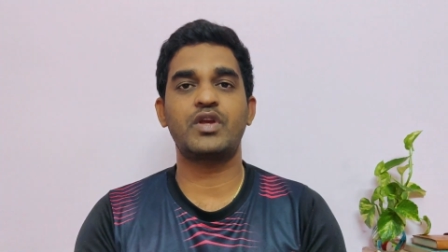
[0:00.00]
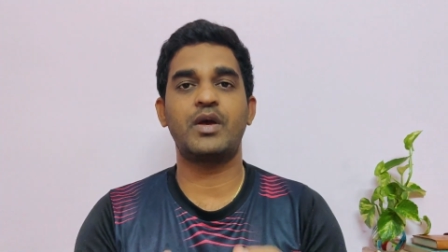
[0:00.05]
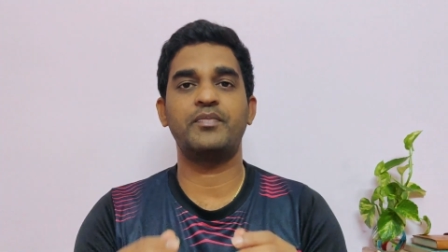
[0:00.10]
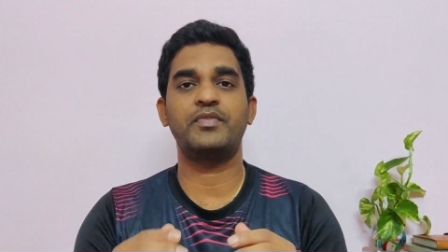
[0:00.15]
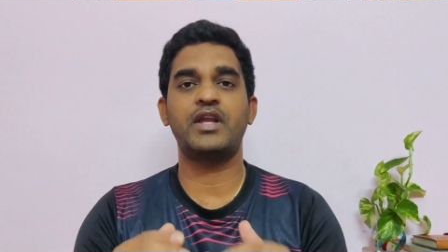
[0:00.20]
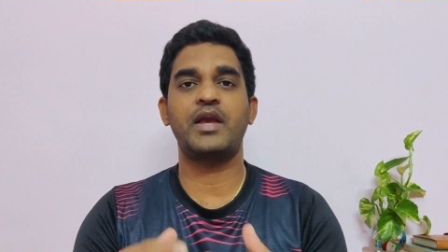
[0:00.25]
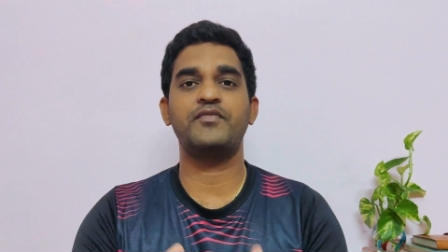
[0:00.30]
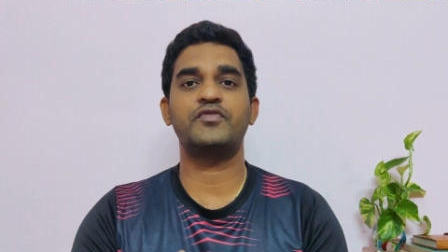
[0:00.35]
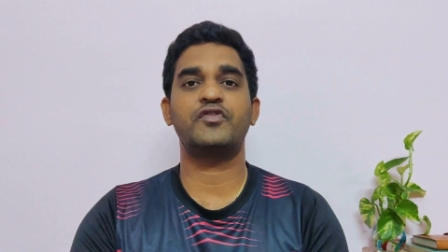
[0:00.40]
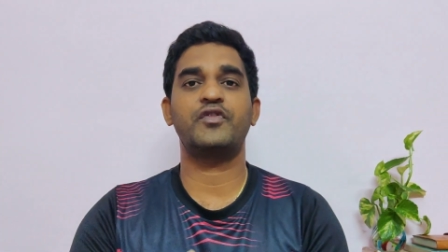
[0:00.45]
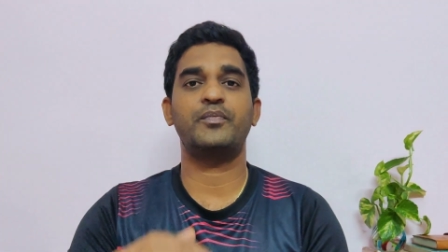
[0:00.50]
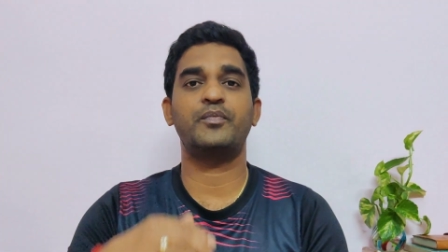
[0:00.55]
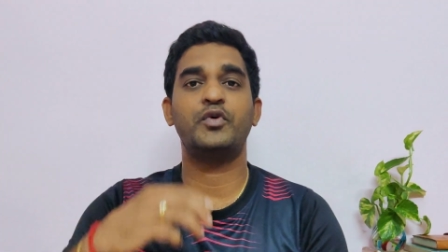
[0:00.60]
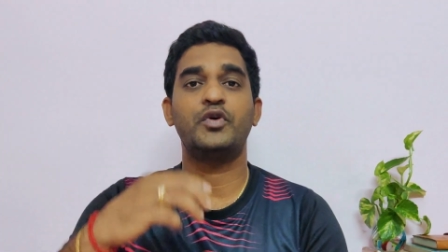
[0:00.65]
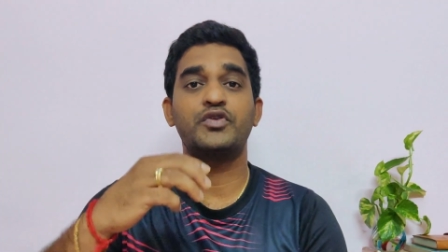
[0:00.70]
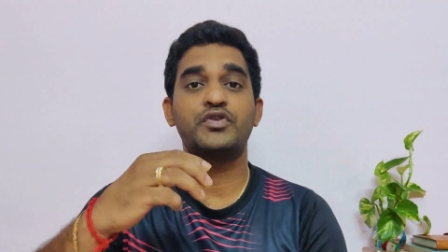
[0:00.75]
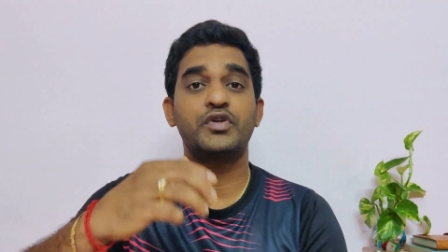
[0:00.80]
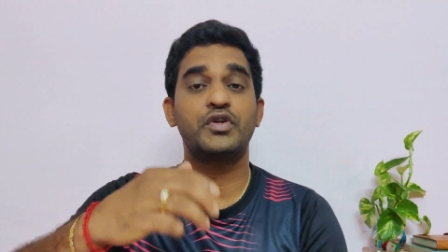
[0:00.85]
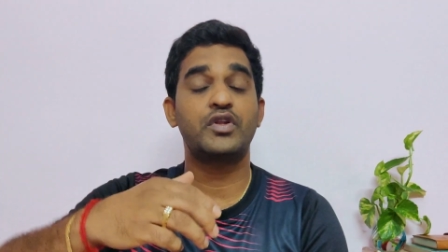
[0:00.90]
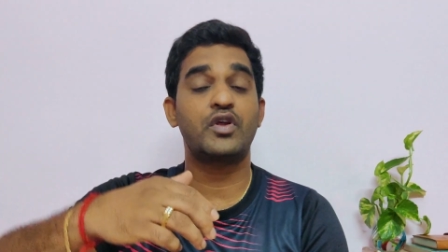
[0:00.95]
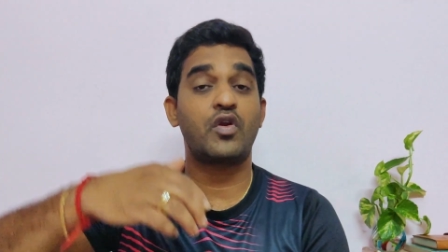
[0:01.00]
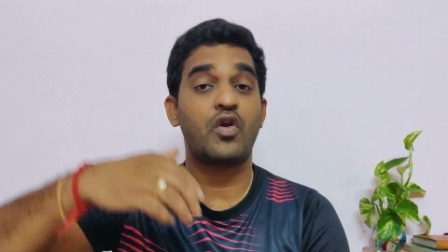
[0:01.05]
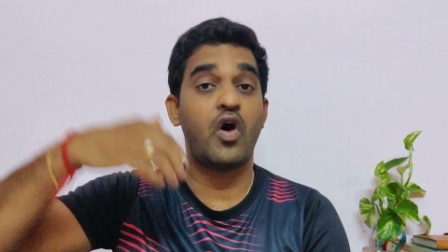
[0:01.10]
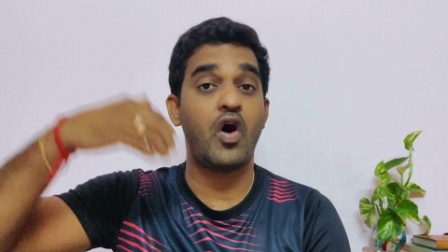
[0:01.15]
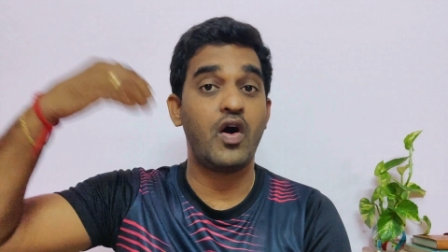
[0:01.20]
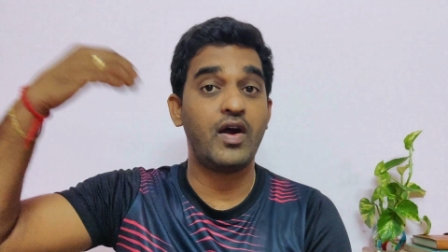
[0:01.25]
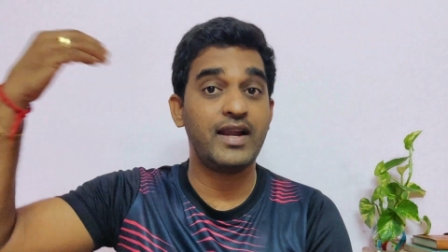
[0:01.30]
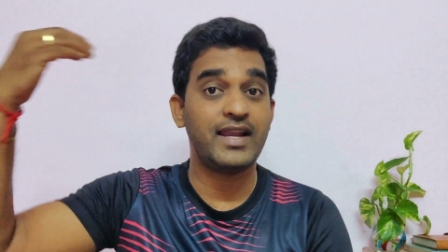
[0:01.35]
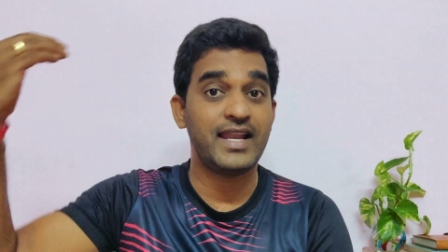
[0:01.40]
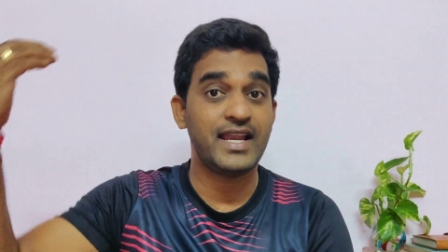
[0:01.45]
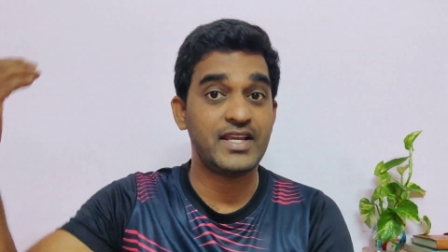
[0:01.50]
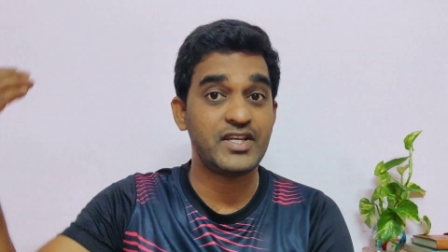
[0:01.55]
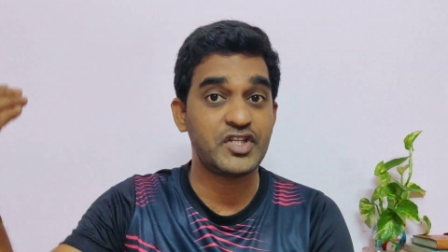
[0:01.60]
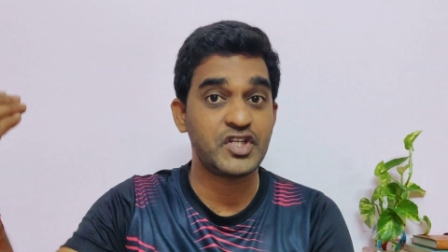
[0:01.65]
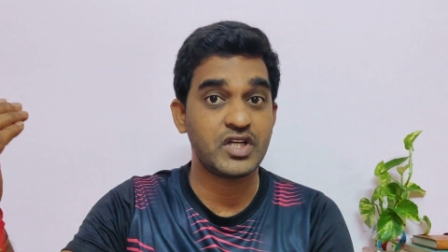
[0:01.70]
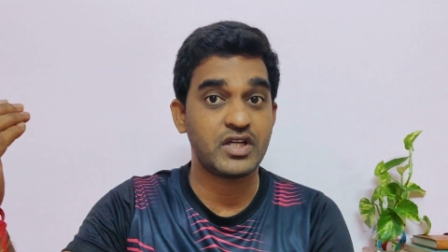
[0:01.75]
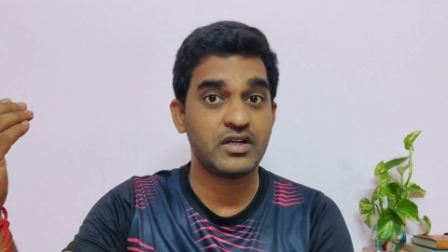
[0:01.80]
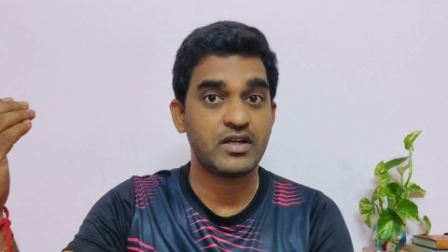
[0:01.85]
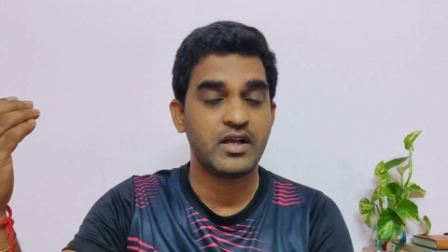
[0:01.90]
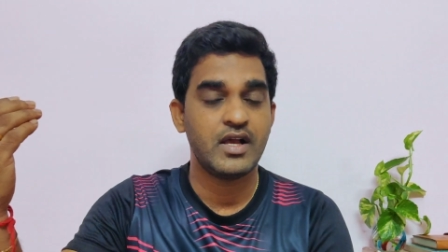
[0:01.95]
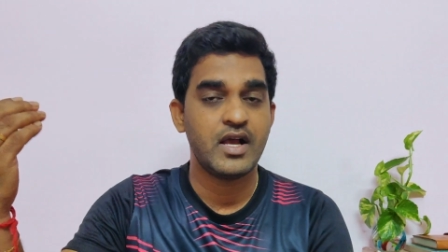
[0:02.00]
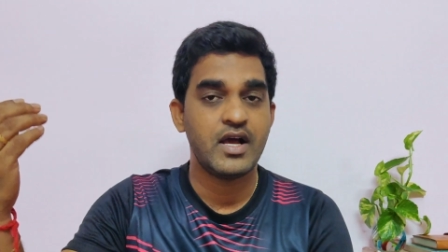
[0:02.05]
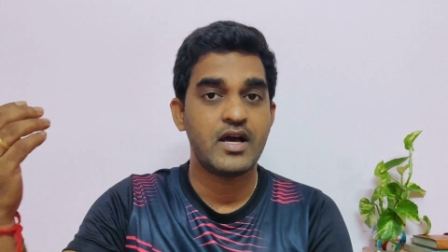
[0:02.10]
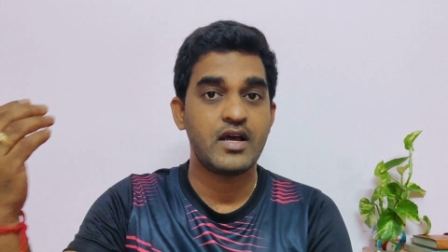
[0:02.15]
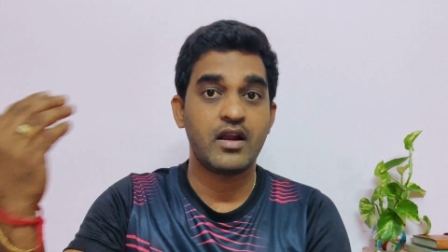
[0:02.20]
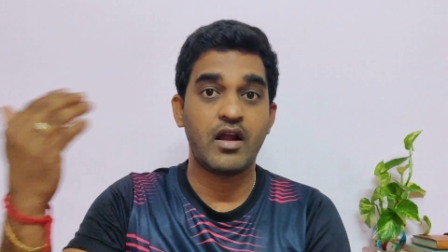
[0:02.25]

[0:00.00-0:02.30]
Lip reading: sometimes we post into the wrong ledger,